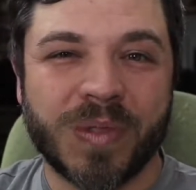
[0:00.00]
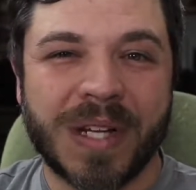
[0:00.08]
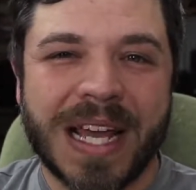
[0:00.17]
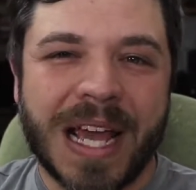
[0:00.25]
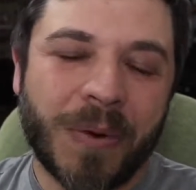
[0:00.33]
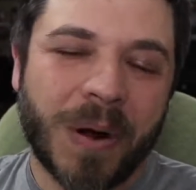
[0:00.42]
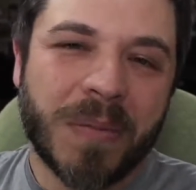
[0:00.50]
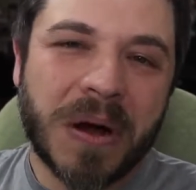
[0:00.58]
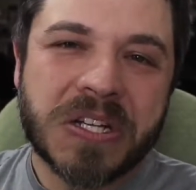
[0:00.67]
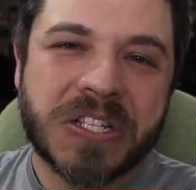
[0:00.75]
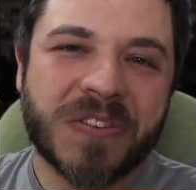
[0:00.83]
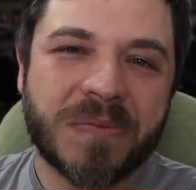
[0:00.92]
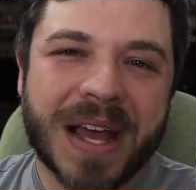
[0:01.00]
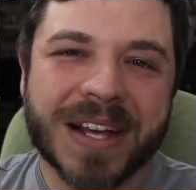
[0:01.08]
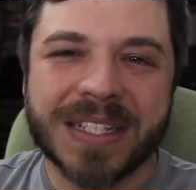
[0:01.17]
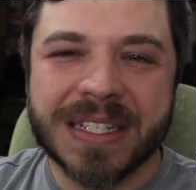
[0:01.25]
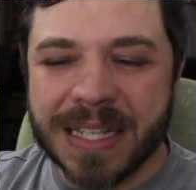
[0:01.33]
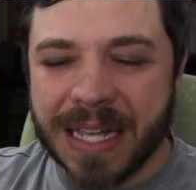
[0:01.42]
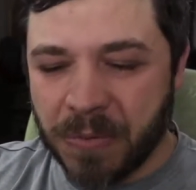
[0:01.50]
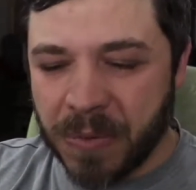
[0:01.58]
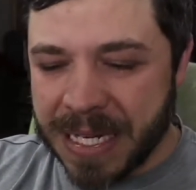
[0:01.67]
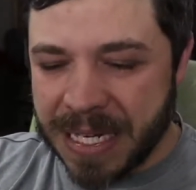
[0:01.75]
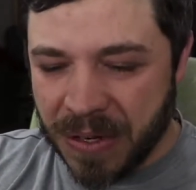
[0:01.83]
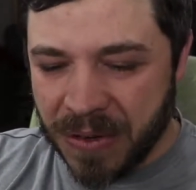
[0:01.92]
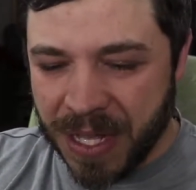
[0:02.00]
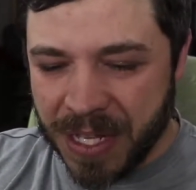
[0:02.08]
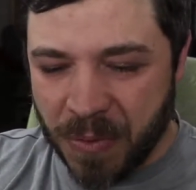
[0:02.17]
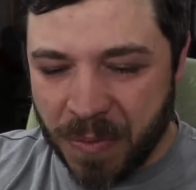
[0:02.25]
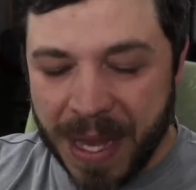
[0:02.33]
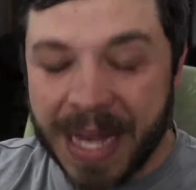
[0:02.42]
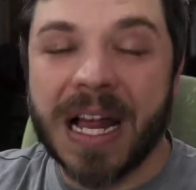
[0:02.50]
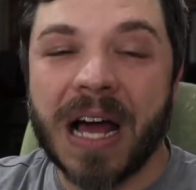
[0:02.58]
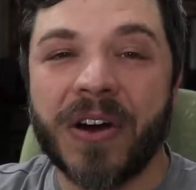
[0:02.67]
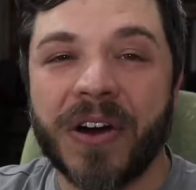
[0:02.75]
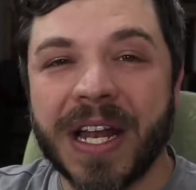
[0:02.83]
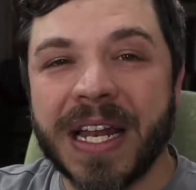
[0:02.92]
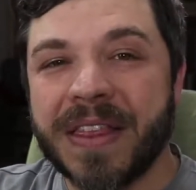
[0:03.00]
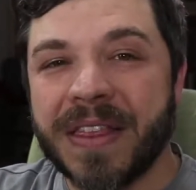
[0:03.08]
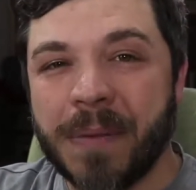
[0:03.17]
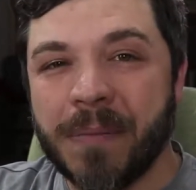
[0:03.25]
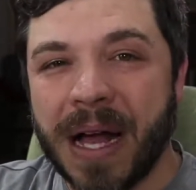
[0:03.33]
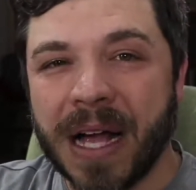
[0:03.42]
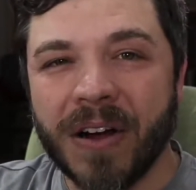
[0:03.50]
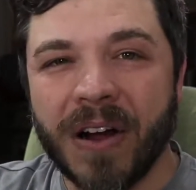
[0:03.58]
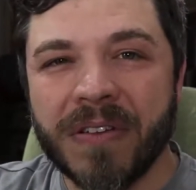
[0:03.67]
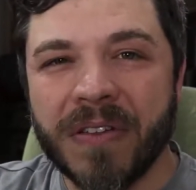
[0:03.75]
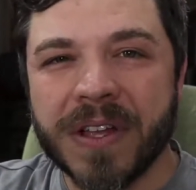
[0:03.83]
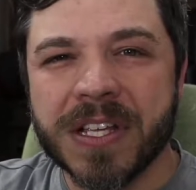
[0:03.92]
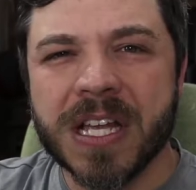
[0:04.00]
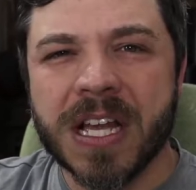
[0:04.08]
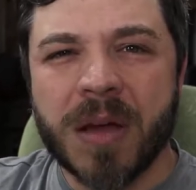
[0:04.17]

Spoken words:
well, most of them actually said, we know that you may not earn anything back off of this,